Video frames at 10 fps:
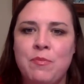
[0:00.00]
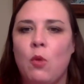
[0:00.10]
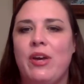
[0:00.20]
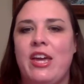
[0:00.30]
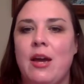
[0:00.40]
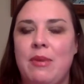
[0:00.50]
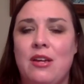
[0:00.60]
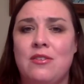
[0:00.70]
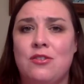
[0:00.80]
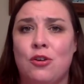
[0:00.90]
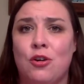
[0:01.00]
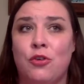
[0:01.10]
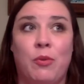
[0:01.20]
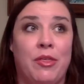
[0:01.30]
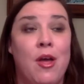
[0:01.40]
We can't be
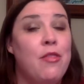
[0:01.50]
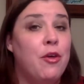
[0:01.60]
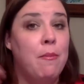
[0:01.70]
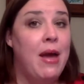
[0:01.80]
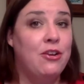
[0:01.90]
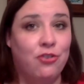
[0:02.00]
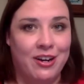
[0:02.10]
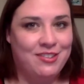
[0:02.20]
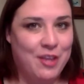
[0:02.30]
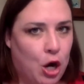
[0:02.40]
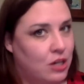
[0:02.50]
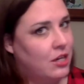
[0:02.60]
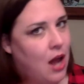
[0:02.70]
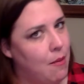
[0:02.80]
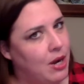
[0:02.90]
concerned with the metrics that our
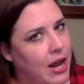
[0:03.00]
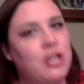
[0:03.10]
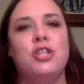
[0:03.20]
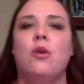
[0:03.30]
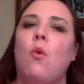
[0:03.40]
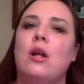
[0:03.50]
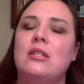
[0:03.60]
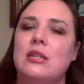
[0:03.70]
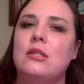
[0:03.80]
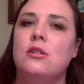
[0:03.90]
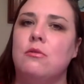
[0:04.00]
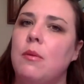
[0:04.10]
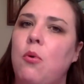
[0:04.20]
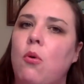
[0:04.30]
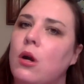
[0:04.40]
denomination wants us to
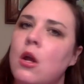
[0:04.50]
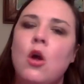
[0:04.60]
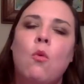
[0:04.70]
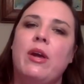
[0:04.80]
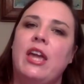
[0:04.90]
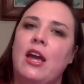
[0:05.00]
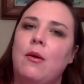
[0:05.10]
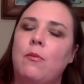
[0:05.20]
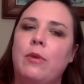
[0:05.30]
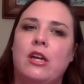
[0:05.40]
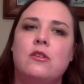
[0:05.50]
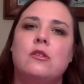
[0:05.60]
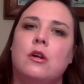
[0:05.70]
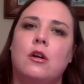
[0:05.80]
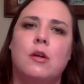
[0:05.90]
report. We can't be
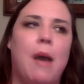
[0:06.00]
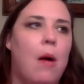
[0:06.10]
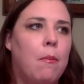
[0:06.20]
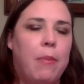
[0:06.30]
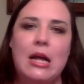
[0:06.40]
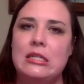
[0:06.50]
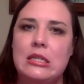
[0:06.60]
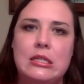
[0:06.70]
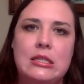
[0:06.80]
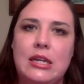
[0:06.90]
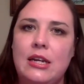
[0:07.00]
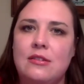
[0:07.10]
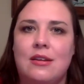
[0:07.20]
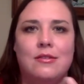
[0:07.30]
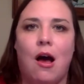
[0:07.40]
concerned about butts and seats
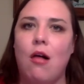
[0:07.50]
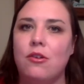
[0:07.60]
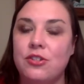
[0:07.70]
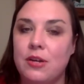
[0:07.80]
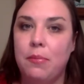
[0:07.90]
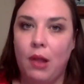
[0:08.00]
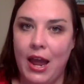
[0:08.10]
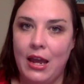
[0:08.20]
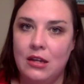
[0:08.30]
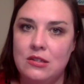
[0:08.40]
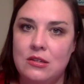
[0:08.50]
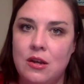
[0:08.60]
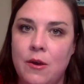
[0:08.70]
and dollars and plates.